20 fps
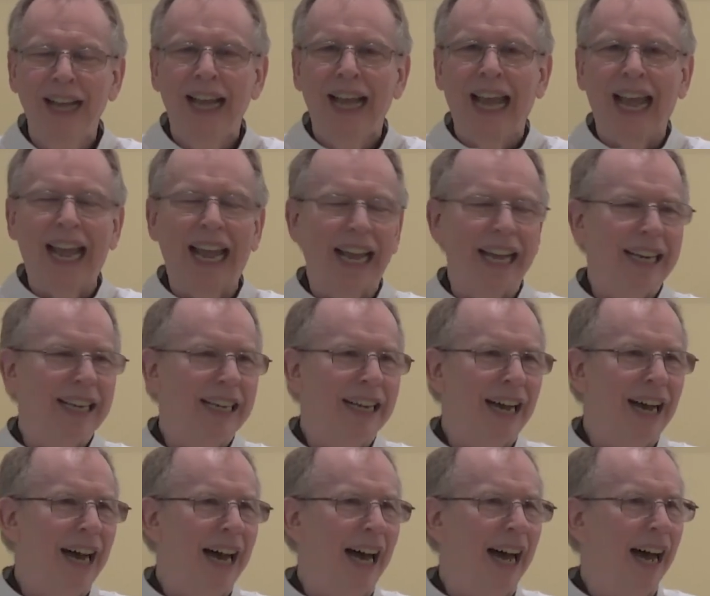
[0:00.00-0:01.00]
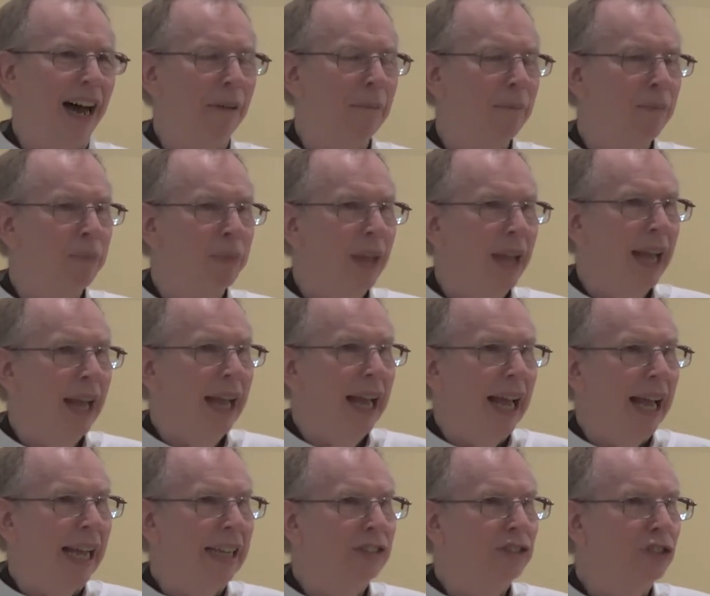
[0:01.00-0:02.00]
And, um,
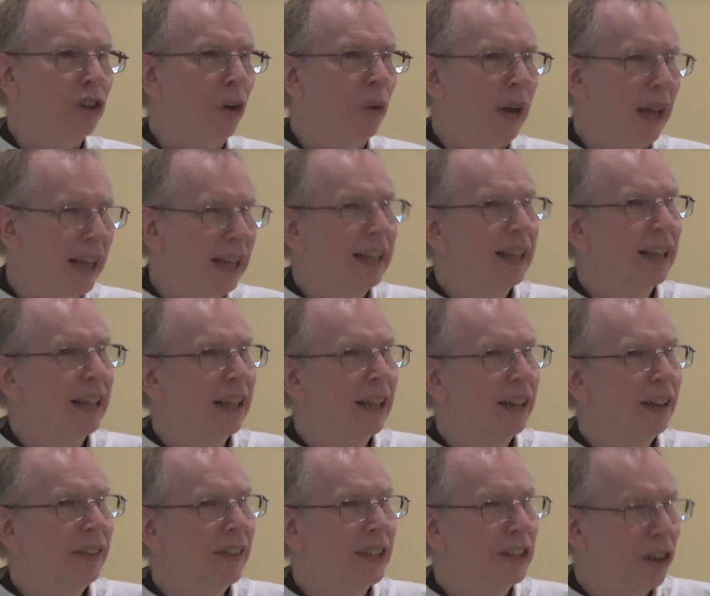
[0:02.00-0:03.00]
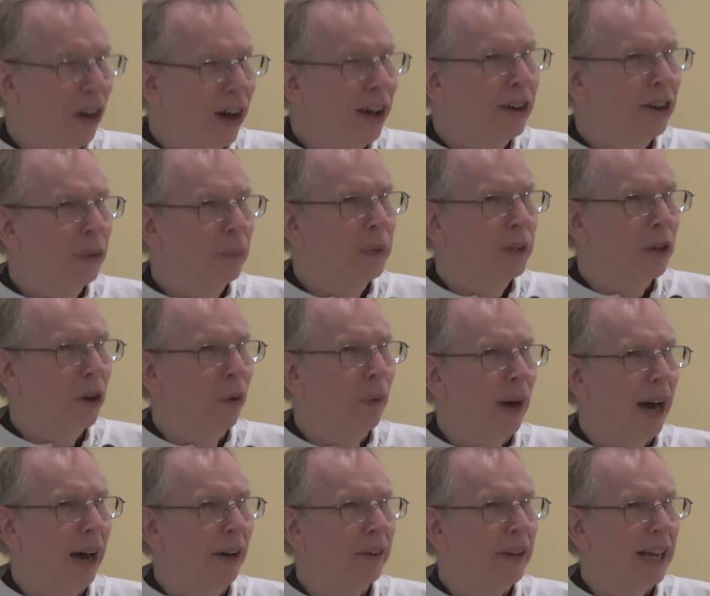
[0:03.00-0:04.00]
and so the daughter would go
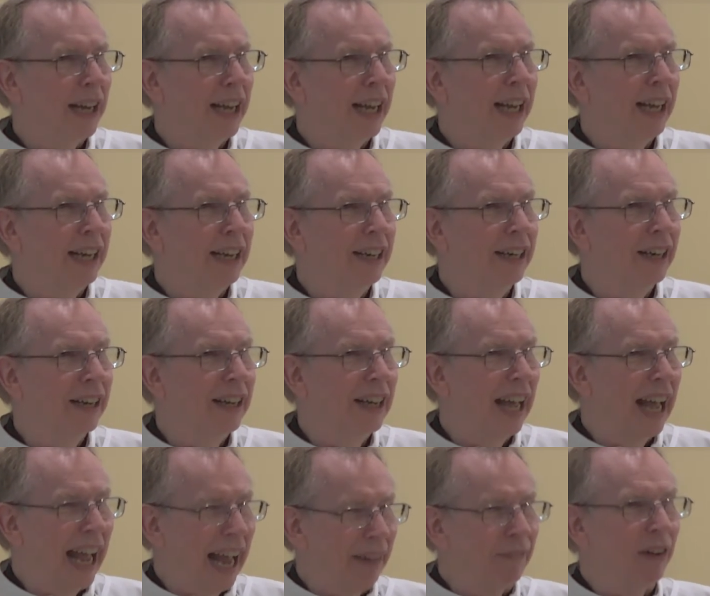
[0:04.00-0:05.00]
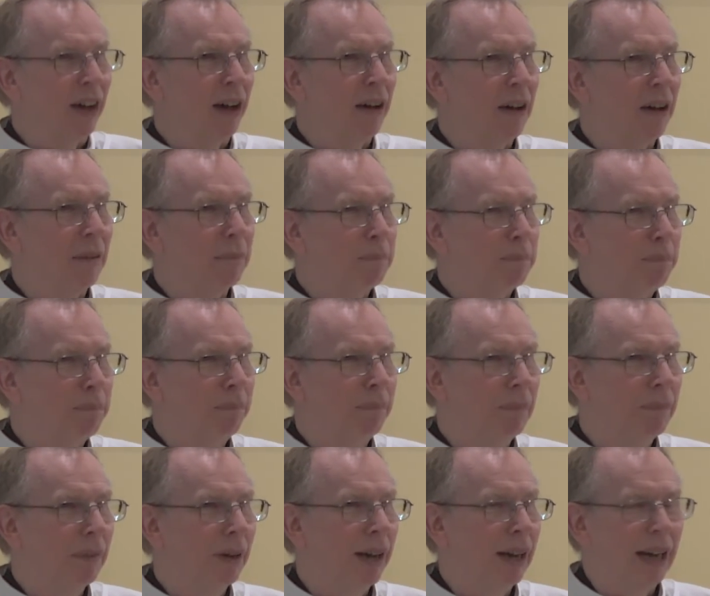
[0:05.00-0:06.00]
out and have a,
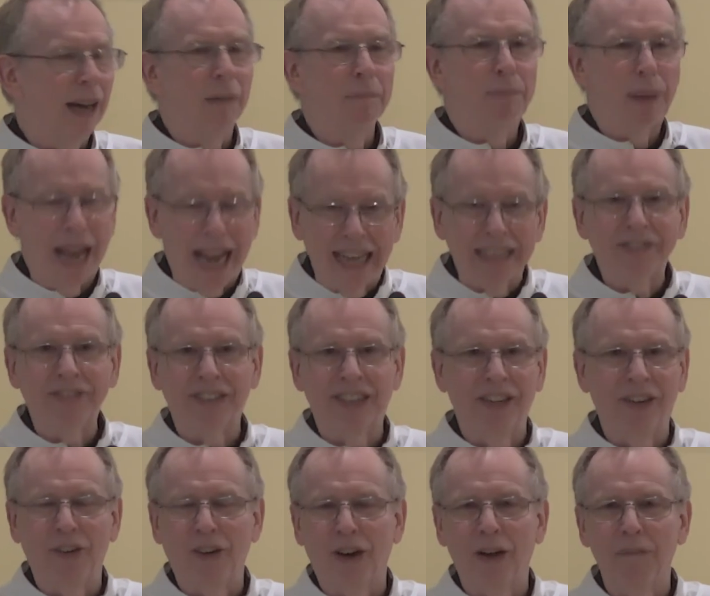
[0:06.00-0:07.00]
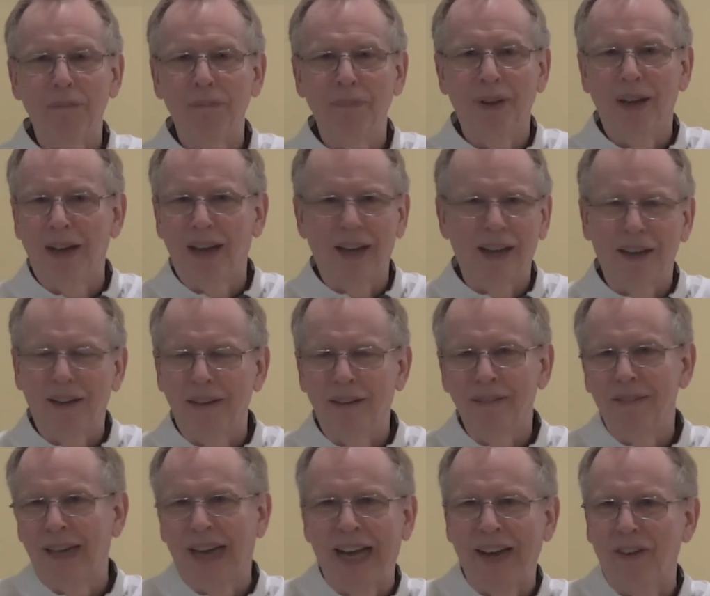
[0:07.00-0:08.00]
a basket or a
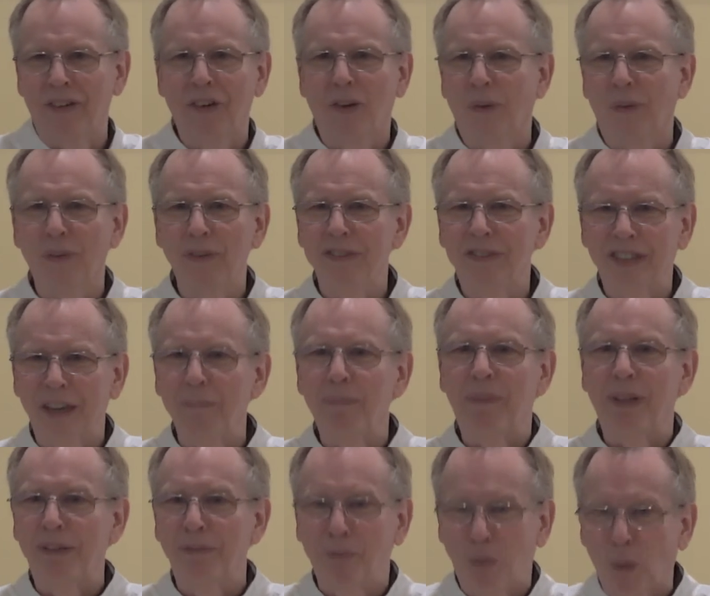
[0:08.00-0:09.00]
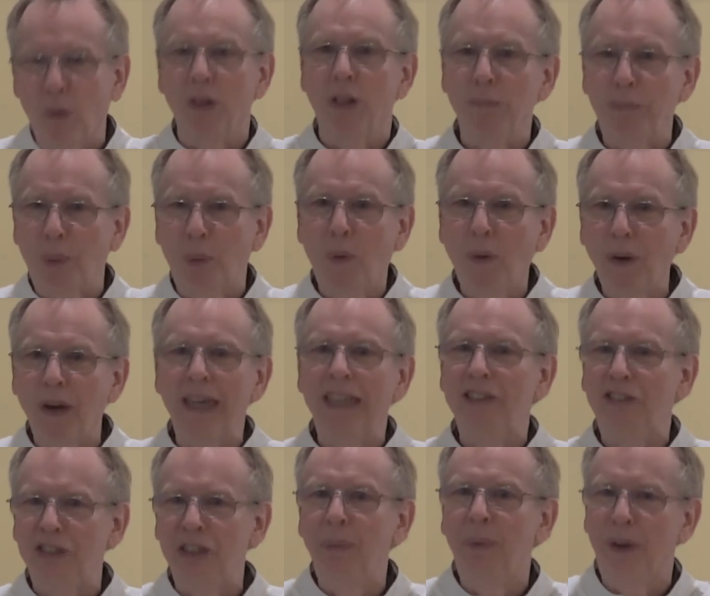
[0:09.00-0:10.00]
uh, I don't know, something for the poor.
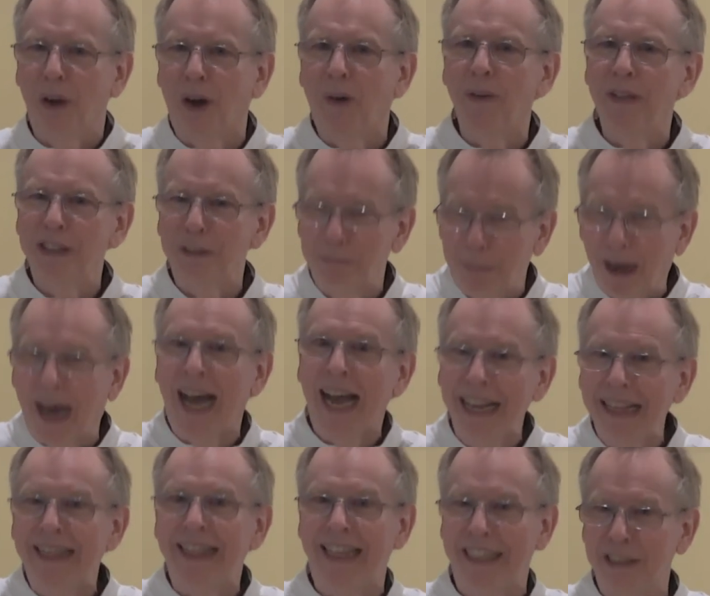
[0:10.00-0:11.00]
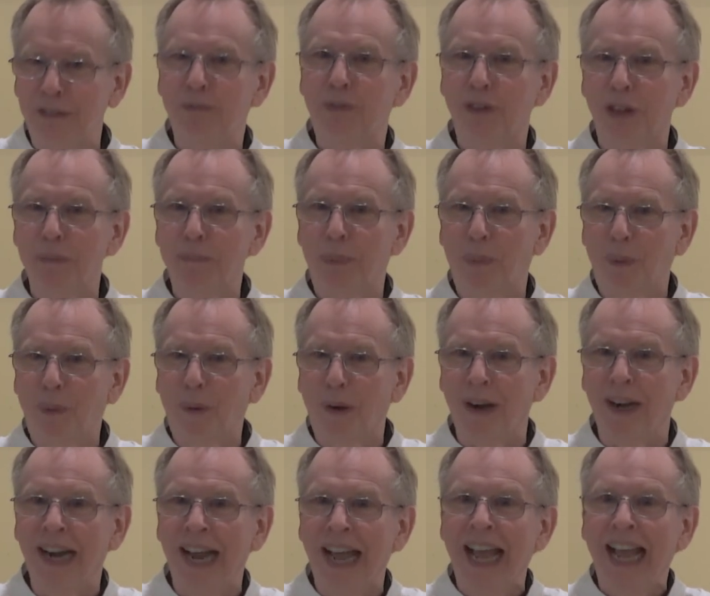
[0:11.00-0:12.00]
And she would always buy things for the
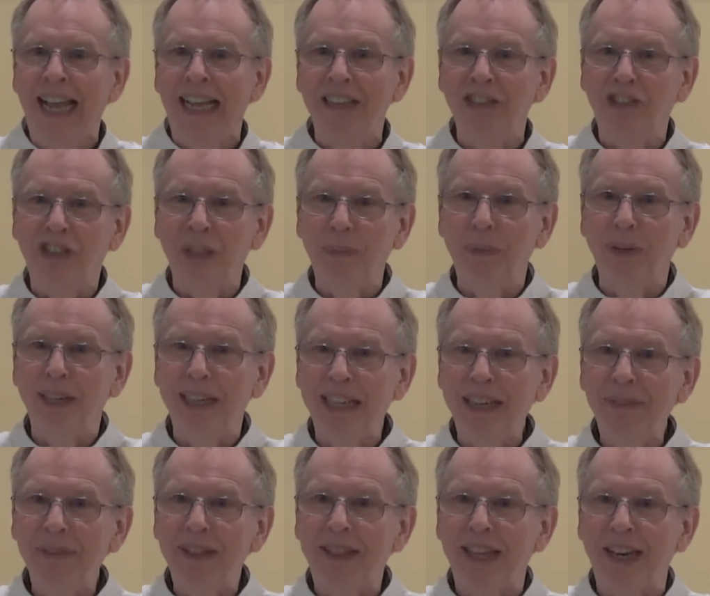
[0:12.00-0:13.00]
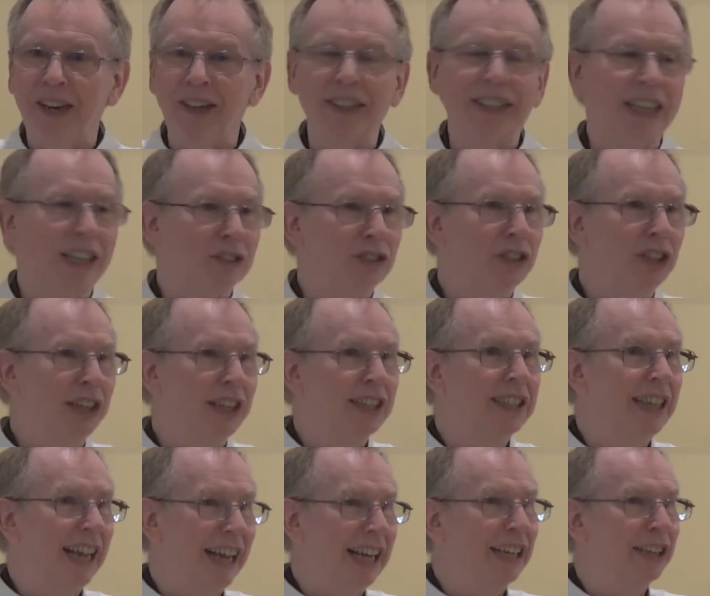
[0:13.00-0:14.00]
poor. And she would leave it there until she could
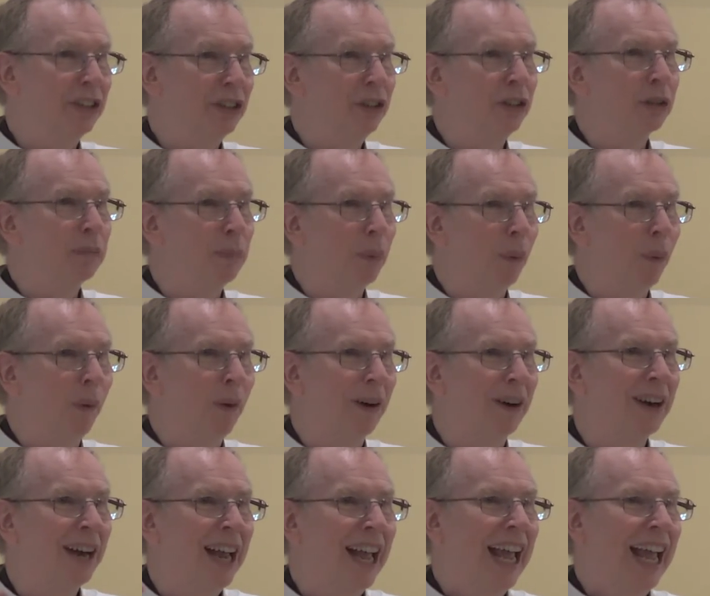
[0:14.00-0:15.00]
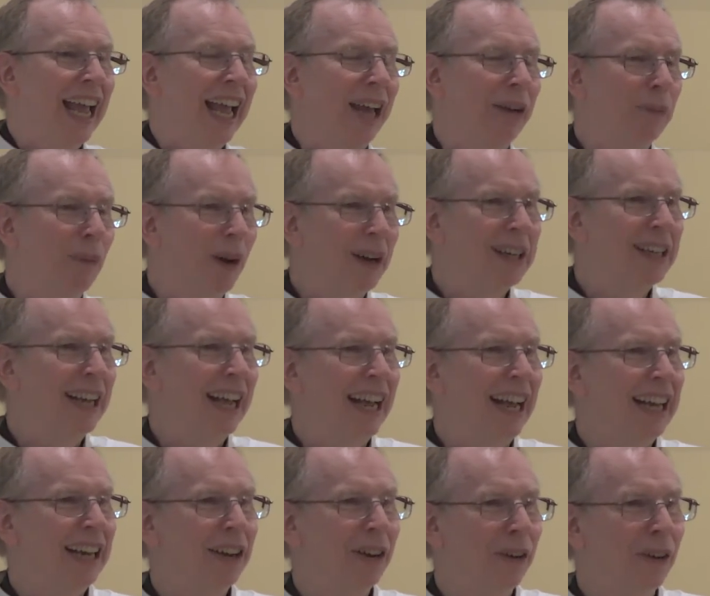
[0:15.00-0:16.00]
take it to the poor. And one
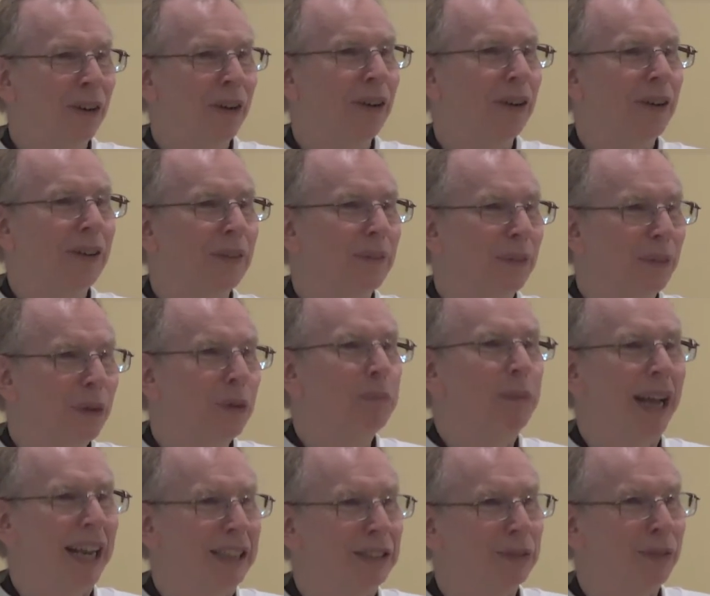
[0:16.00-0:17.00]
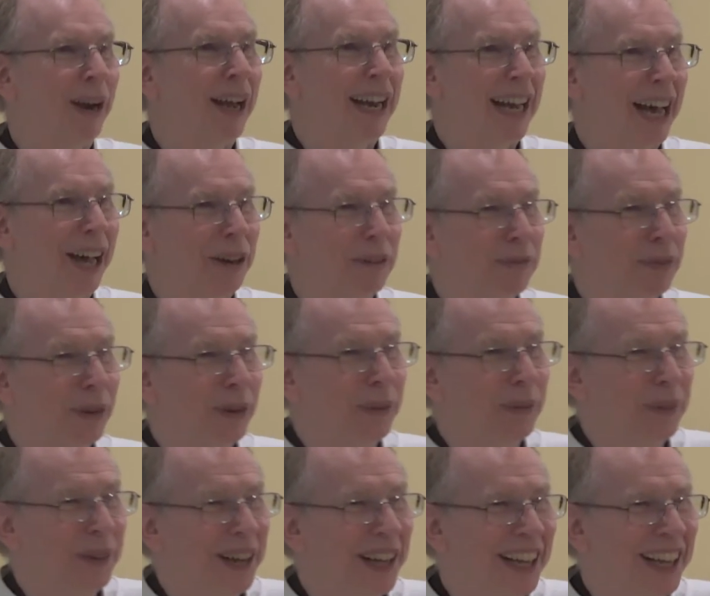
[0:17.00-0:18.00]
day her roommates ran out of food.